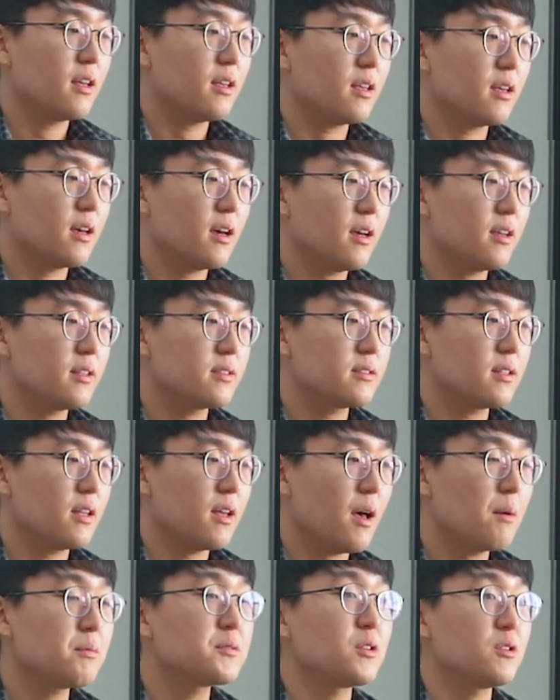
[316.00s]
Yeah, it's
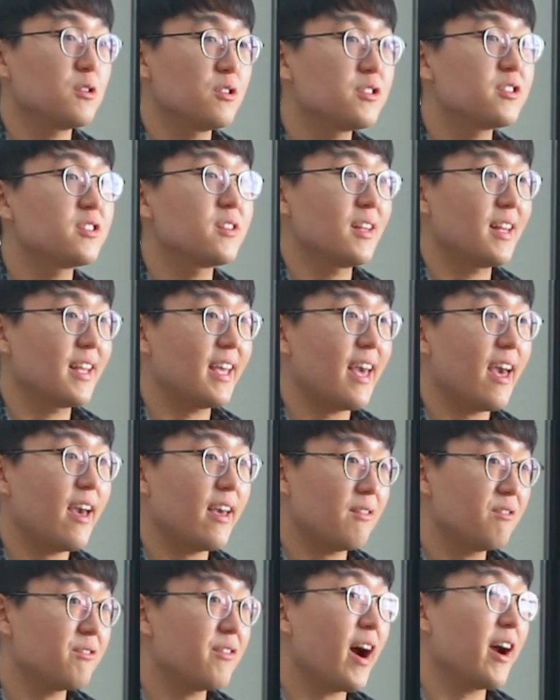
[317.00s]
absolutely
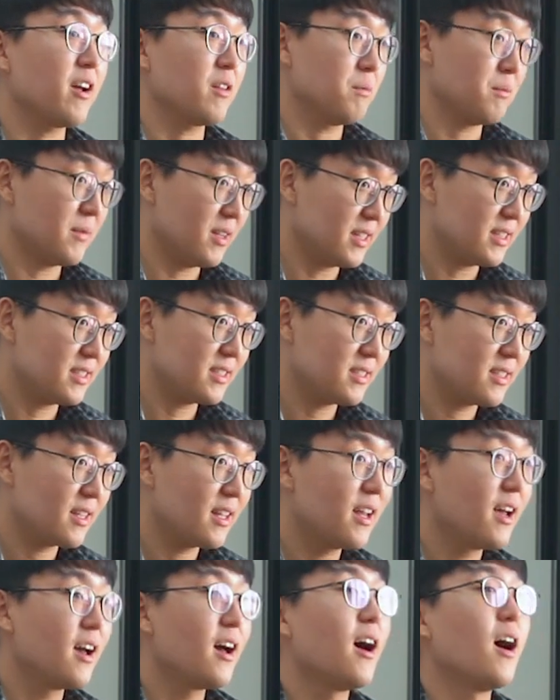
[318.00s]
environment.
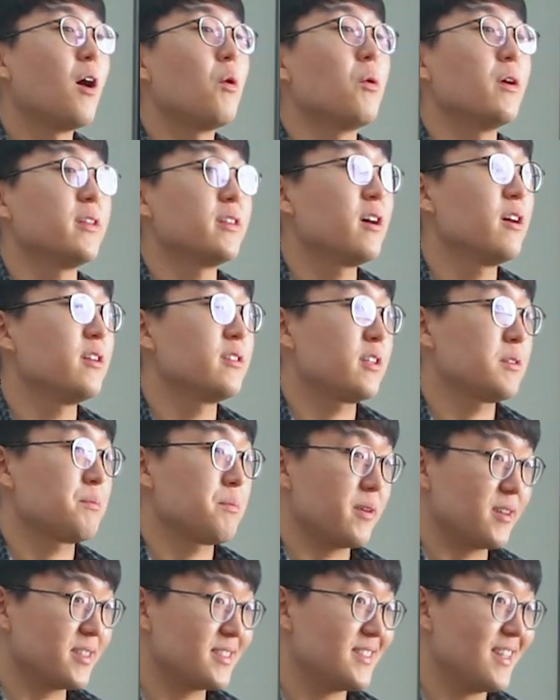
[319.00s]

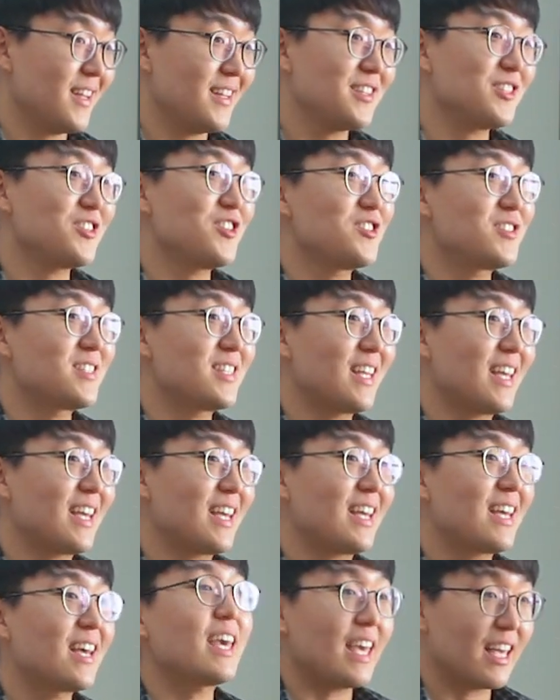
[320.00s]
100%
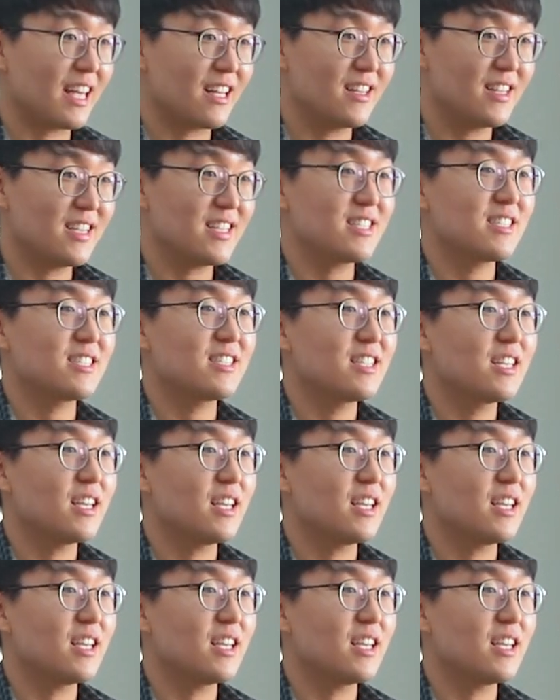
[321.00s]
using English